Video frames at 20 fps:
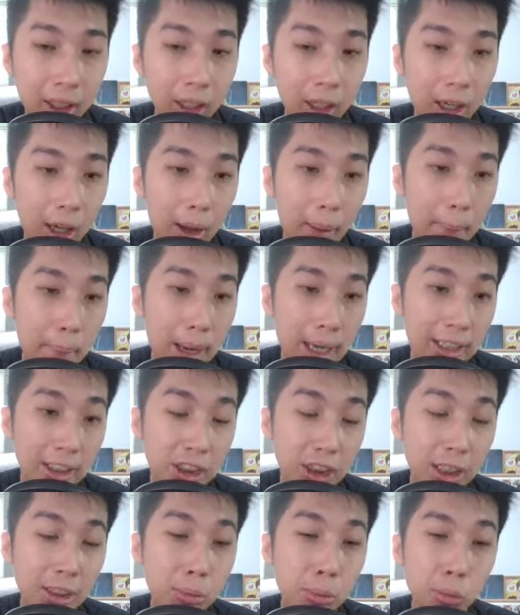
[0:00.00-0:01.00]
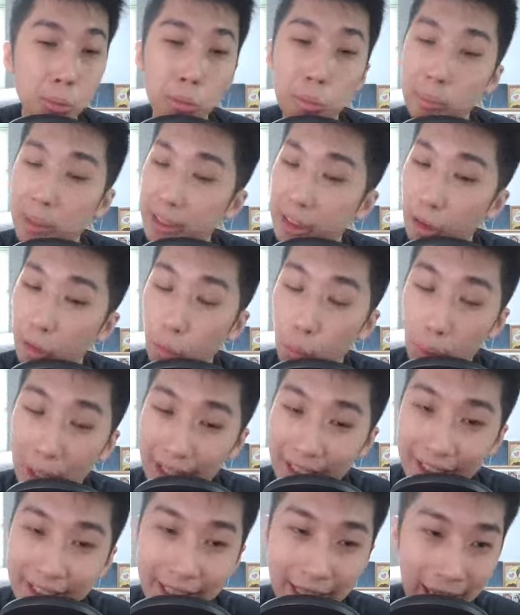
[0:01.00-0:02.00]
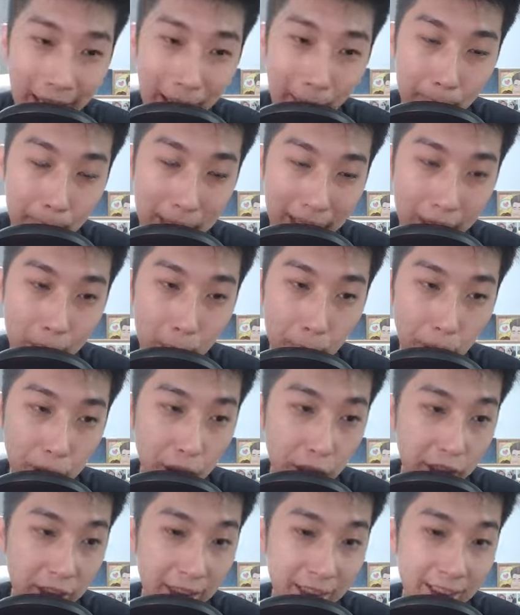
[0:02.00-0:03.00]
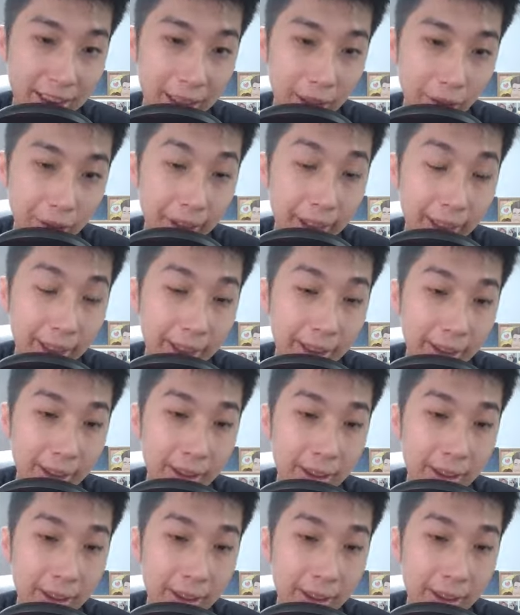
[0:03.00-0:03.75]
But it's just a matter of whether there are better purchases out there.